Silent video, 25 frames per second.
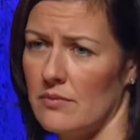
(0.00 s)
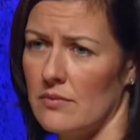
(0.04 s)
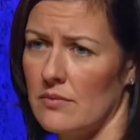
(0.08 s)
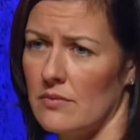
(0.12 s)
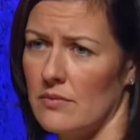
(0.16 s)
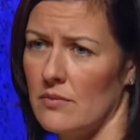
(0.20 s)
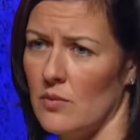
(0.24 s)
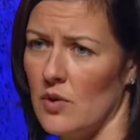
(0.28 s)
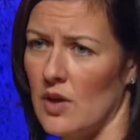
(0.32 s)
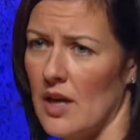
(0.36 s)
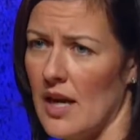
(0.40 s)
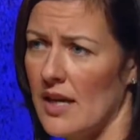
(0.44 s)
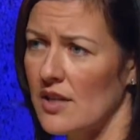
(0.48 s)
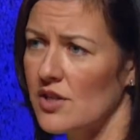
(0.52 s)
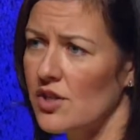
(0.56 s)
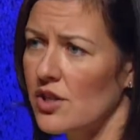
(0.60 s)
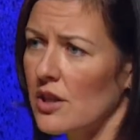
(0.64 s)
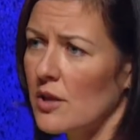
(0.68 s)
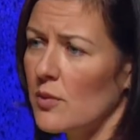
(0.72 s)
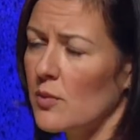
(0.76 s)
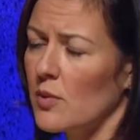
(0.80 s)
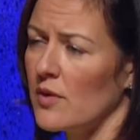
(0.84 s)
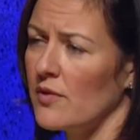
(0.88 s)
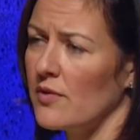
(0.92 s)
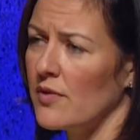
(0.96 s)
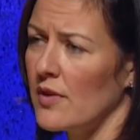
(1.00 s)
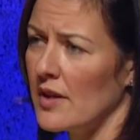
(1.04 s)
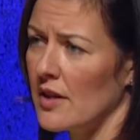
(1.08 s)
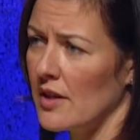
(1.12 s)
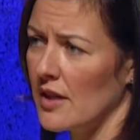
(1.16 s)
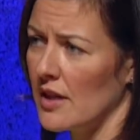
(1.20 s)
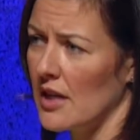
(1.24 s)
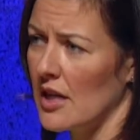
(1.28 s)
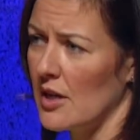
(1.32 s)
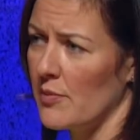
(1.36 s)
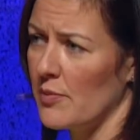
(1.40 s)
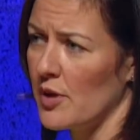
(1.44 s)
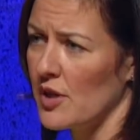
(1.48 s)
We actually were
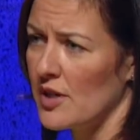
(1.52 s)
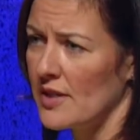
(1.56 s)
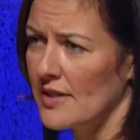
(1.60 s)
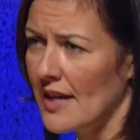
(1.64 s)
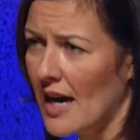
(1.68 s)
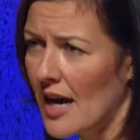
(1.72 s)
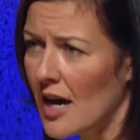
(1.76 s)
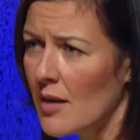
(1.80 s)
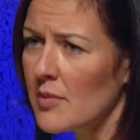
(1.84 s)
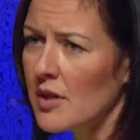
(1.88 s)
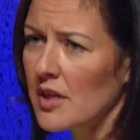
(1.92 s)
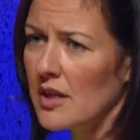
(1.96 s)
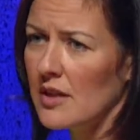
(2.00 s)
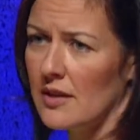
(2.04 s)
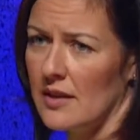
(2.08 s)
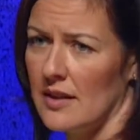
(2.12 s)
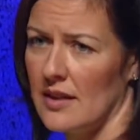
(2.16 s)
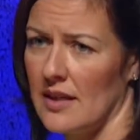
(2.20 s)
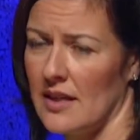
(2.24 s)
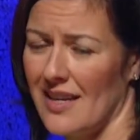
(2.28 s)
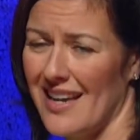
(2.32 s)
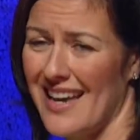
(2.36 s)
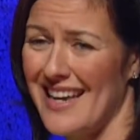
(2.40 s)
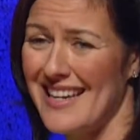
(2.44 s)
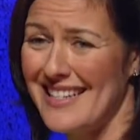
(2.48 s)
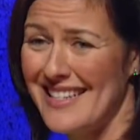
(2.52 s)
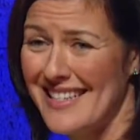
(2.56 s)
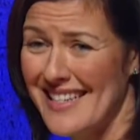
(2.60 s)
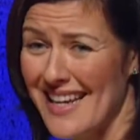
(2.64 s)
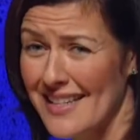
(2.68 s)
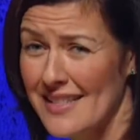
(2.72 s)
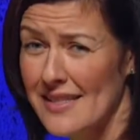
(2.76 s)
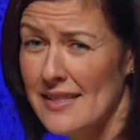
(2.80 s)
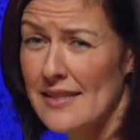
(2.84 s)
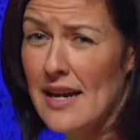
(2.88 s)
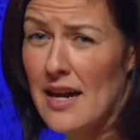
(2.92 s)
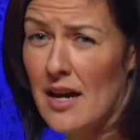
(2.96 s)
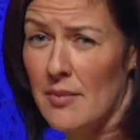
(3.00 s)
very predominantly a
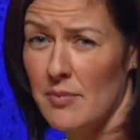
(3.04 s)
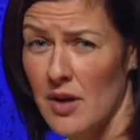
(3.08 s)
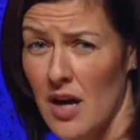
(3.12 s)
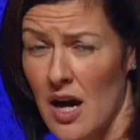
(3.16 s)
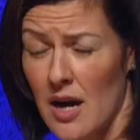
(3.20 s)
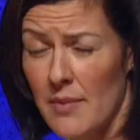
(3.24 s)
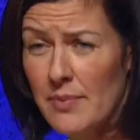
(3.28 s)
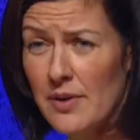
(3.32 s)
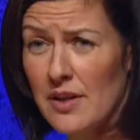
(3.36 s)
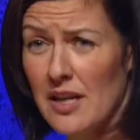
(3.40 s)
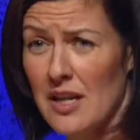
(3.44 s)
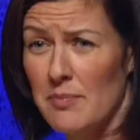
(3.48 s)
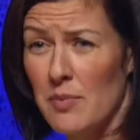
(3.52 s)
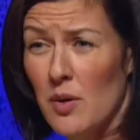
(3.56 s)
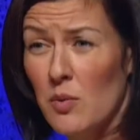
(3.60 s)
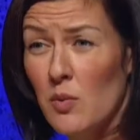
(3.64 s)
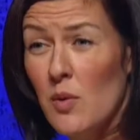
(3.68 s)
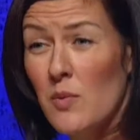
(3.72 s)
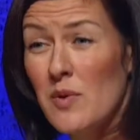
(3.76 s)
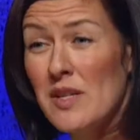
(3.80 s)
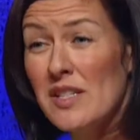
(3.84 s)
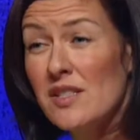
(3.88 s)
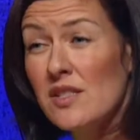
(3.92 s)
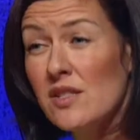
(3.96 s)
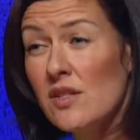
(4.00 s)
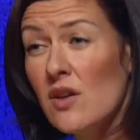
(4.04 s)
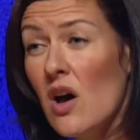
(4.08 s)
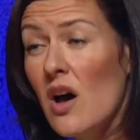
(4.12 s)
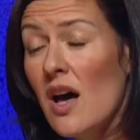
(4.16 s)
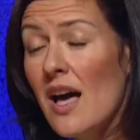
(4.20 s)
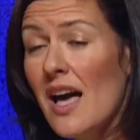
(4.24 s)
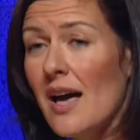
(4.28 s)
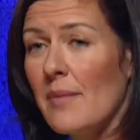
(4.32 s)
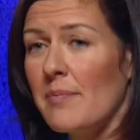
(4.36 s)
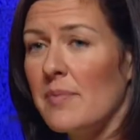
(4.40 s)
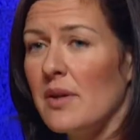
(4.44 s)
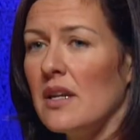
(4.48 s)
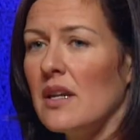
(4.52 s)
desktop company, but what we saw
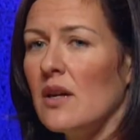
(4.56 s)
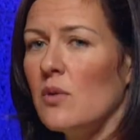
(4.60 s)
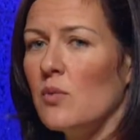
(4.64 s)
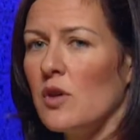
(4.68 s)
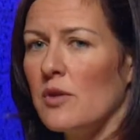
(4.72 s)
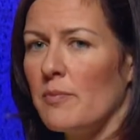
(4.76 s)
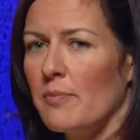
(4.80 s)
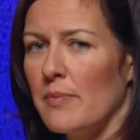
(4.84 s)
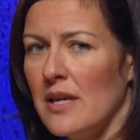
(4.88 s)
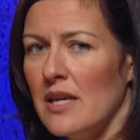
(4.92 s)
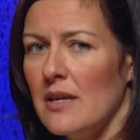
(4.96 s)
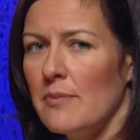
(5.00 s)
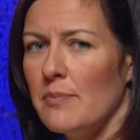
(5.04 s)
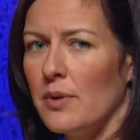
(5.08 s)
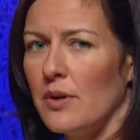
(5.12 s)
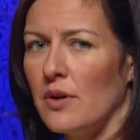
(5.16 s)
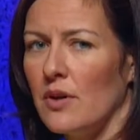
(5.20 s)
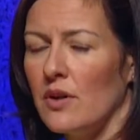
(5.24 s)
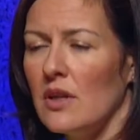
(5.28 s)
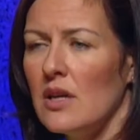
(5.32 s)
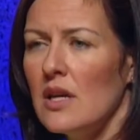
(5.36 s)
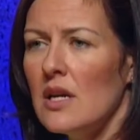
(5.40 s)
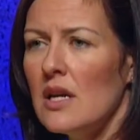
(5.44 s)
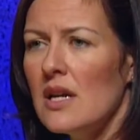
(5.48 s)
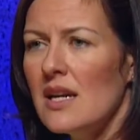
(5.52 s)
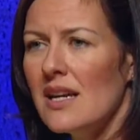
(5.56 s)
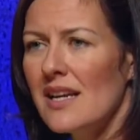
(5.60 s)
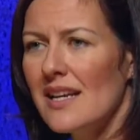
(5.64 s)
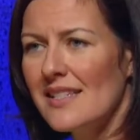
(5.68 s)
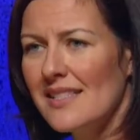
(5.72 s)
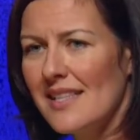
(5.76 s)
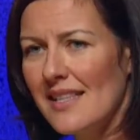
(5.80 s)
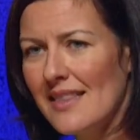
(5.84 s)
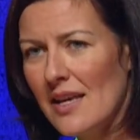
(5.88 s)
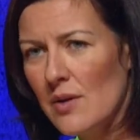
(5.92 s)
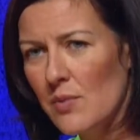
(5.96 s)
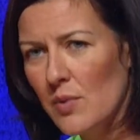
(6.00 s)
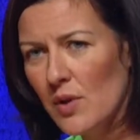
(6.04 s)
happening with people is
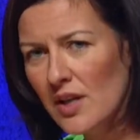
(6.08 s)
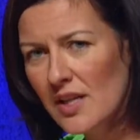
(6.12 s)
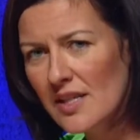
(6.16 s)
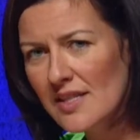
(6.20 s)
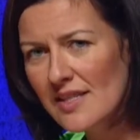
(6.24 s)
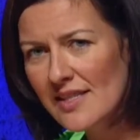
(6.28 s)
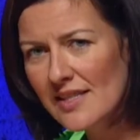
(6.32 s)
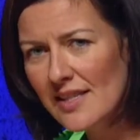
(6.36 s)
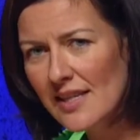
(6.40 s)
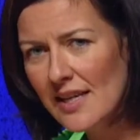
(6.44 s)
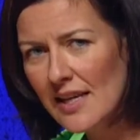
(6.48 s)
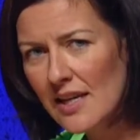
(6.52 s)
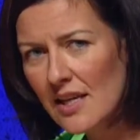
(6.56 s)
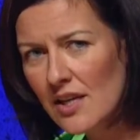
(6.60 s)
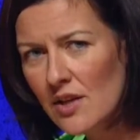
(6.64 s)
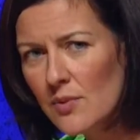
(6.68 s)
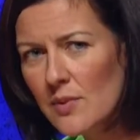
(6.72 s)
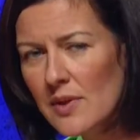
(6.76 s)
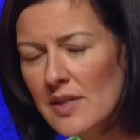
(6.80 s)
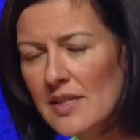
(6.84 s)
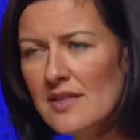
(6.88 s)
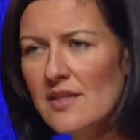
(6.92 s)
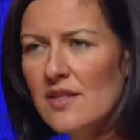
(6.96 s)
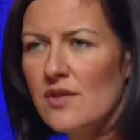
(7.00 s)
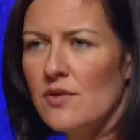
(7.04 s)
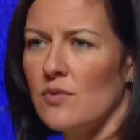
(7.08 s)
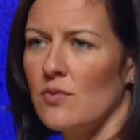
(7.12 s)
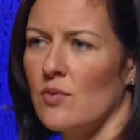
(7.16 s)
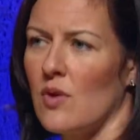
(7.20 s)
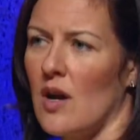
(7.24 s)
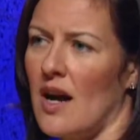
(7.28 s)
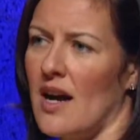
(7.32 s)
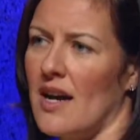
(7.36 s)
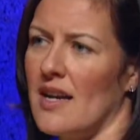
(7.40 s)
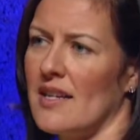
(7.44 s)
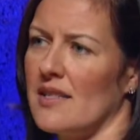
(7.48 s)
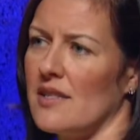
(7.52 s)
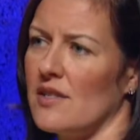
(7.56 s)
that they were continuing to
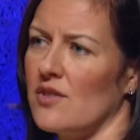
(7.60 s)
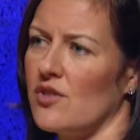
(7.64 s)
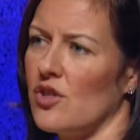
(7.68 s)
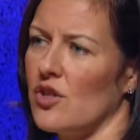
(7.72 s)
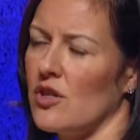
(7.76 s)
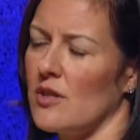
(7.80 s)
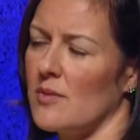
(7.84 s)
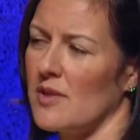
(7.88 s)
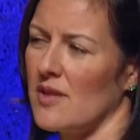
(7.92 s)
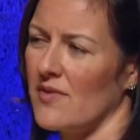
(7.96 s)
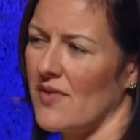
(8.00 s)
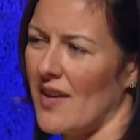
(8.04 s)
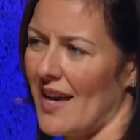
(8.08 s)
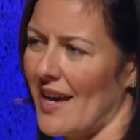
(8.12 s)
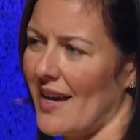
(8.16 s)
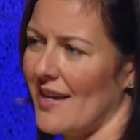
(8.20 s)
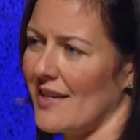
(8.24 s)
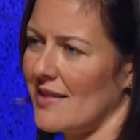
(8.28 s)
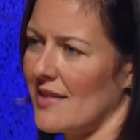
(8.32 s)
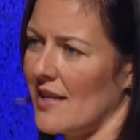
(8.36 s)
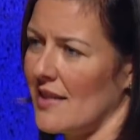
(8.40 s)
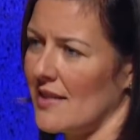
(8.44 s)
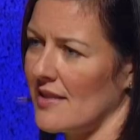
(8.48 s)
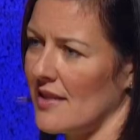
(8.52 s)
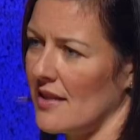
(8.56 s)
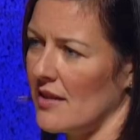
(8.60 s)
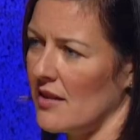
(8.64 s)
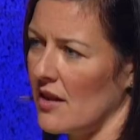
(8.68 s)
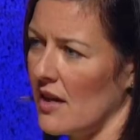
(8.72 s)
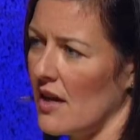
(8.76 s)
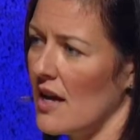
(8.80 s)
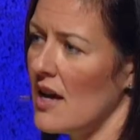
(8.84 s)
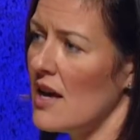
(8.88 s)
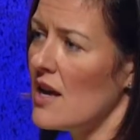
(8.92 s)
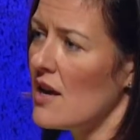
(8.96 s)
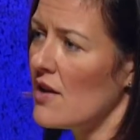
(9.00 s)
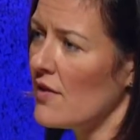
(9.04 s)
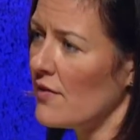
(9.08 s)
rise in terms of accessing
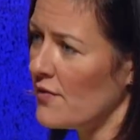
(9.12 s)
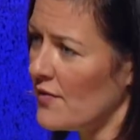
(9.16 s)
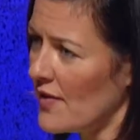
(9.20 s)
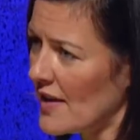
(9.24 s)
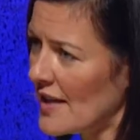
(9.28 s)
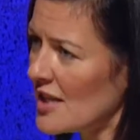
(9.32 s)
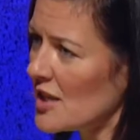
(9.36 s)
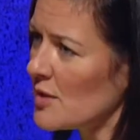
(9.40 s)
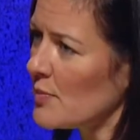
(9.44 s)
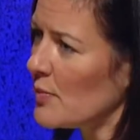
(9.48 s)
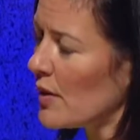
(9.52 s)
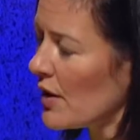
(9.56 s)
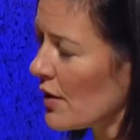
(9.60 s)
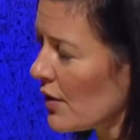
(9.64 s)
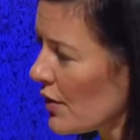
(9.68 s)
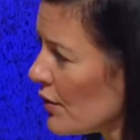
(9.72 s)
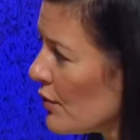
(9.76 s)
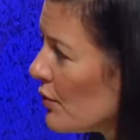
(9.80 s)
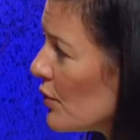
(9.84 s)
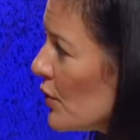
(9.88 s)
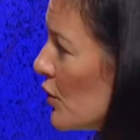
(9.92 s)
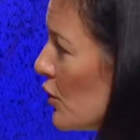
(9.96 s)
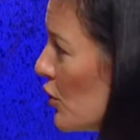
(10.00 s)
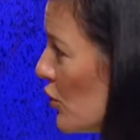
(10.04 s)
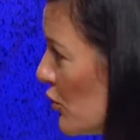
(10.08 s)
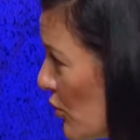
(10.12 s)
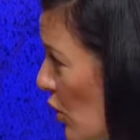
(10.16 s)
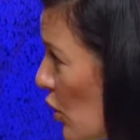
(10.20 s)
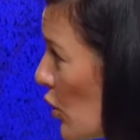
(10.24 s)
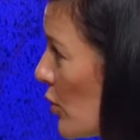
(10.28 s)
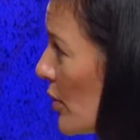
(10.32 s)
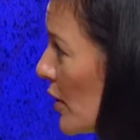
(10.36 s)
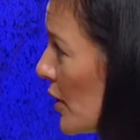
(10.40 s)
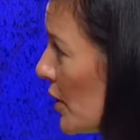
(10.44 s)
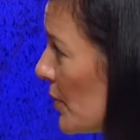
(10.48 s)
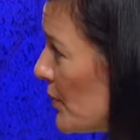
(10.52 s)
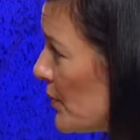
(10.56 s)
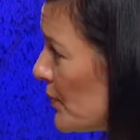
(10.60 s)
Facebook through
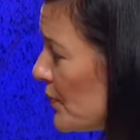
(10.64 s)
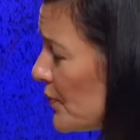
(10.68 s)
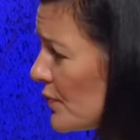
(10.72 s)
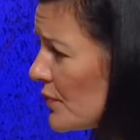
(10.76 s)
mobile.